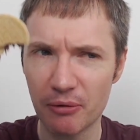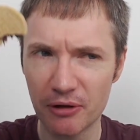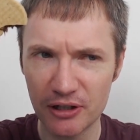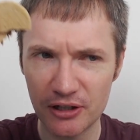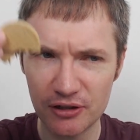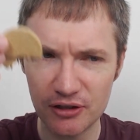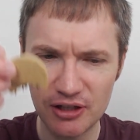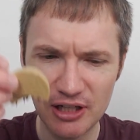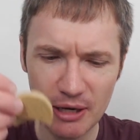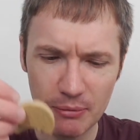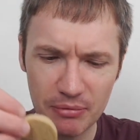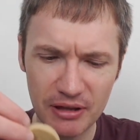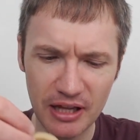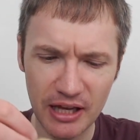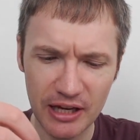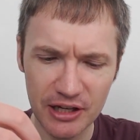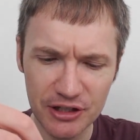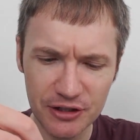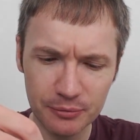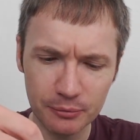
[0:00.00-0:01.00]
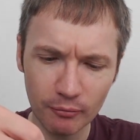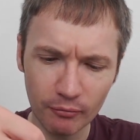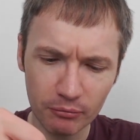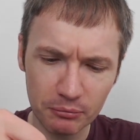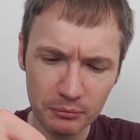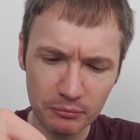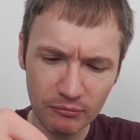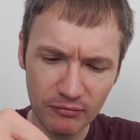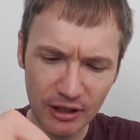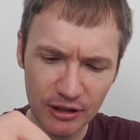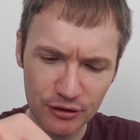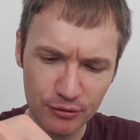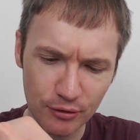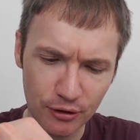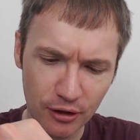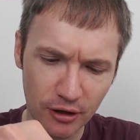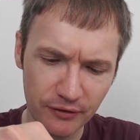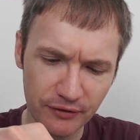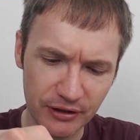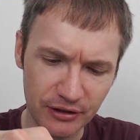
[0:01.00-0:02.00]
I'm going to dip this into
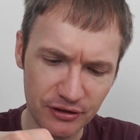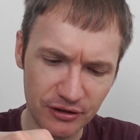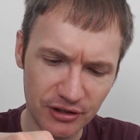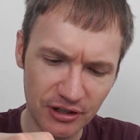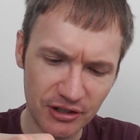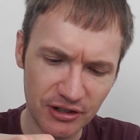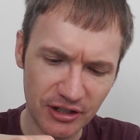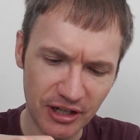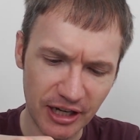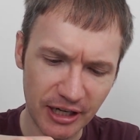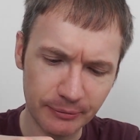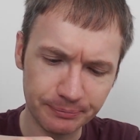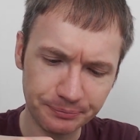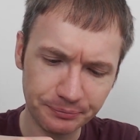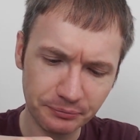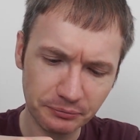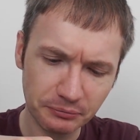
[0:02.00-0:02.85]
a coffee just to see.